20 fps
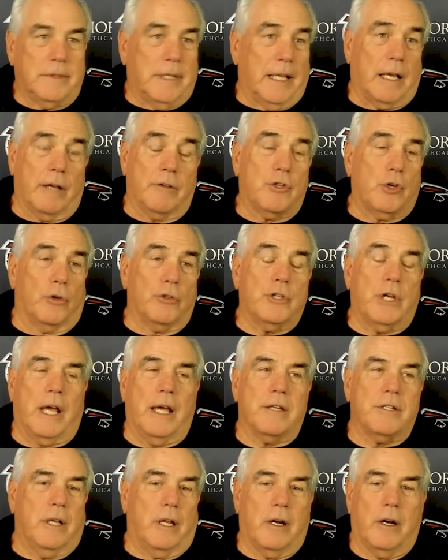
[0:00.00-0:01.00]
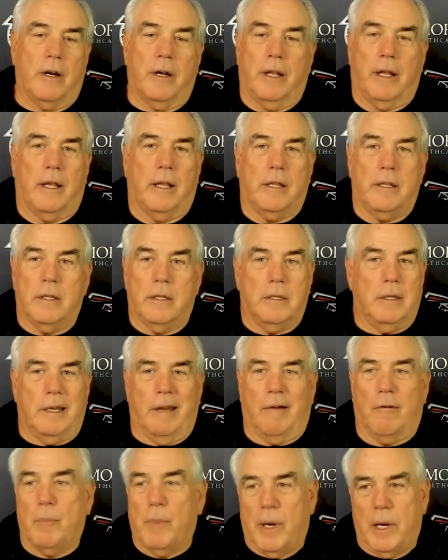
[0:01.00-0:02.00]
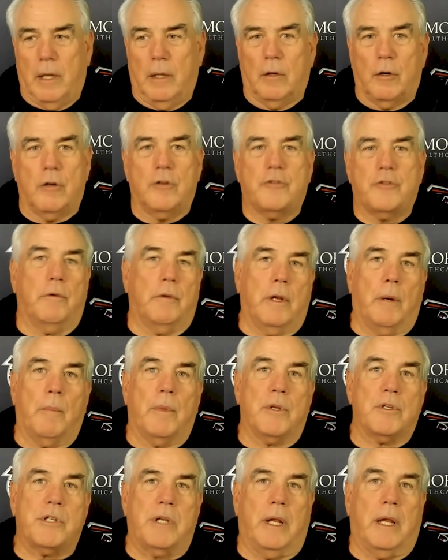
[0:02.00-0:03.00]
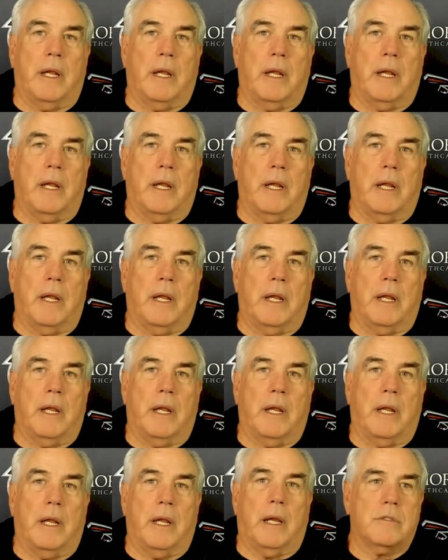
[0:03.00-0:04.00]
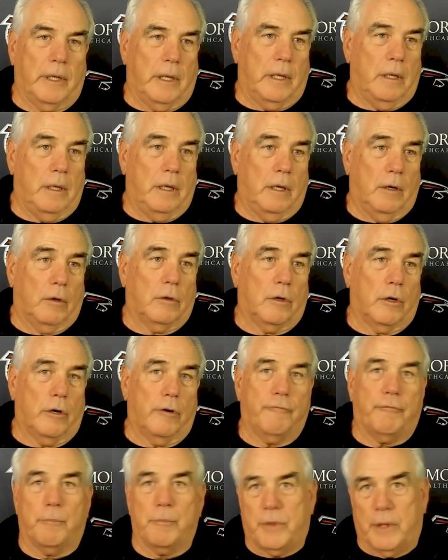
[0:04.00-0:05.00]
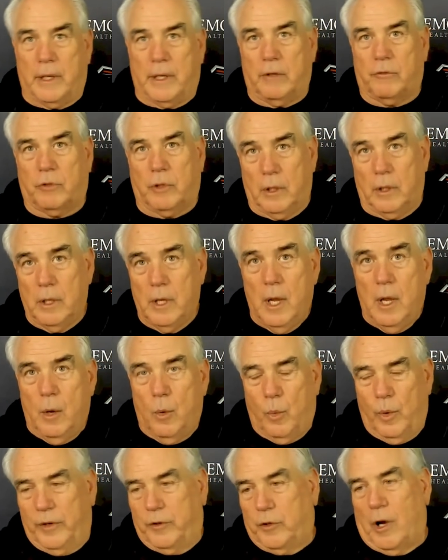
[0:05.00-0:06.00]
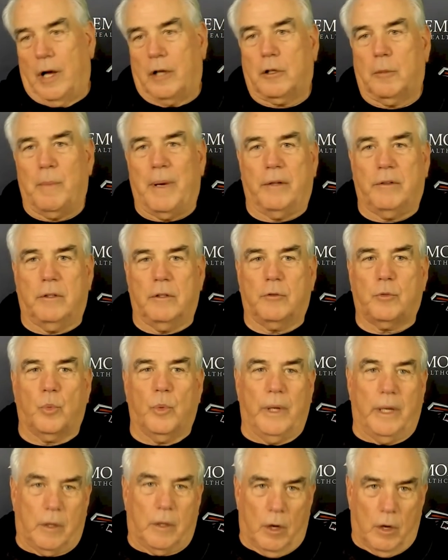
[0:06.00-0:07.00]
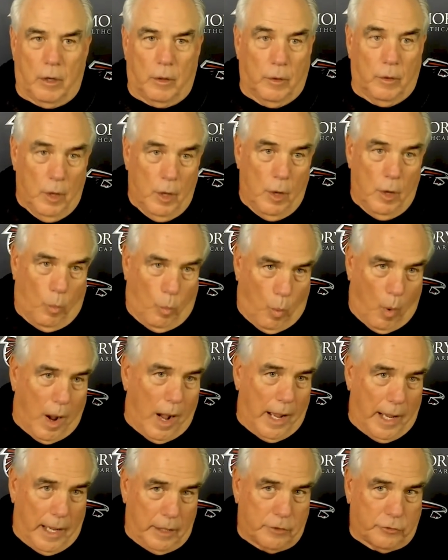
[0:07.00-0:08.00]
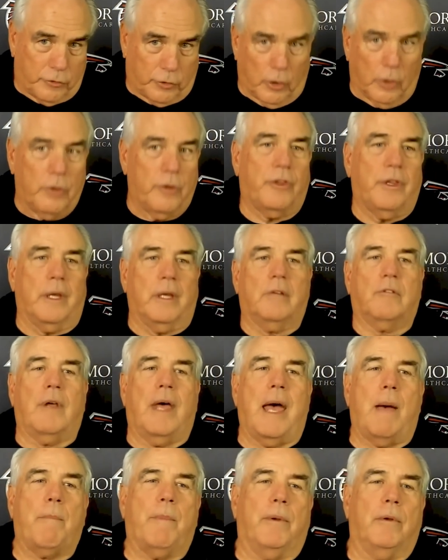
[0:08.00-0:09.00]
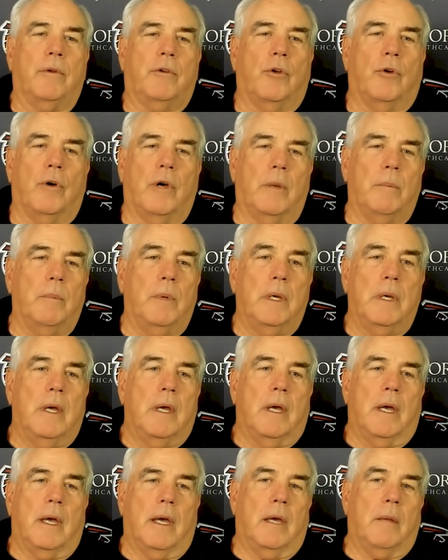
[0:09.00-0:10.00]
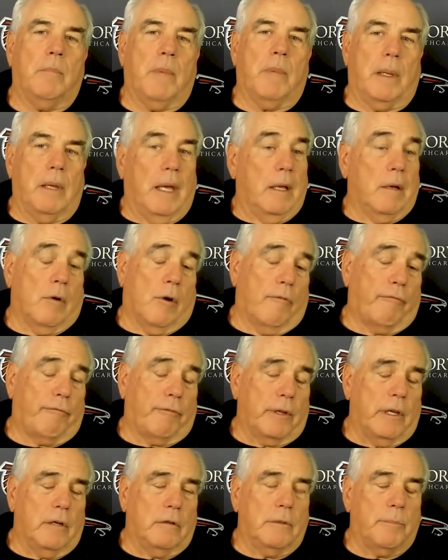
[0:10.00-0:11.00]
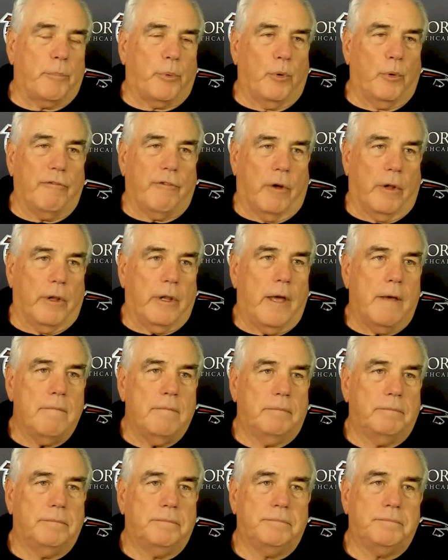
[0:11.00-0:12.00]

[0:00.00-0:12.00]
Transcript: like I told you guys the other day, everybody learns from their mistakes. And so hopefully he'll learn from things that we talked about this week on why certain things happen to him and and hopefully he'll improve on that.